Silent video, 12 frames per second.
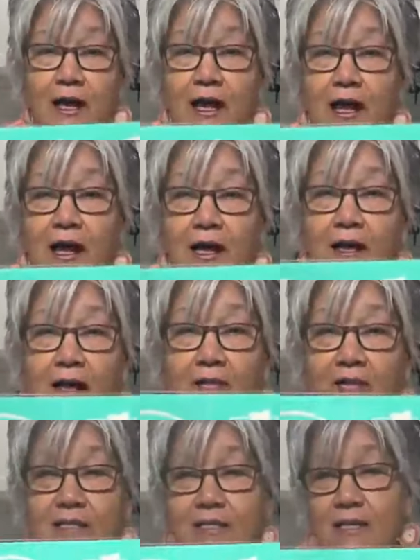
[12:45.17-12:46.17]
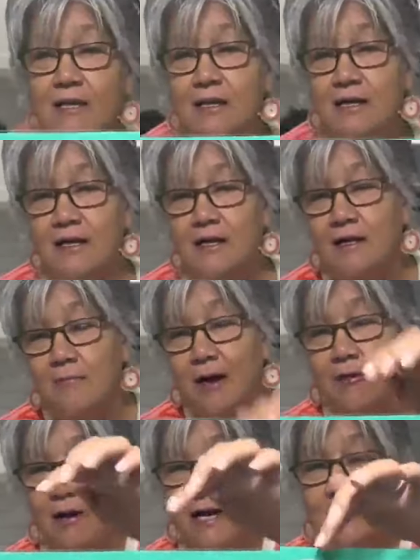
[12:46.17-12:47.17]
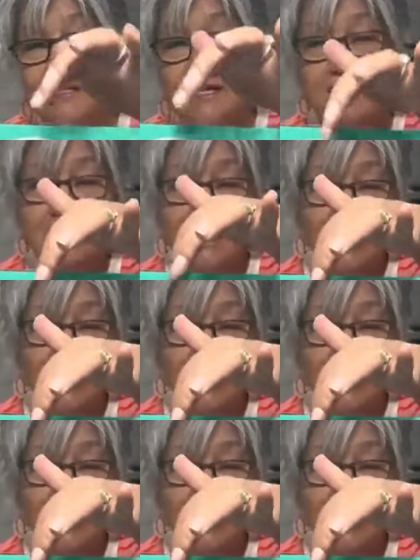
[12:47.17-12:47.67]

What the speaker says: I love it. My grandsons,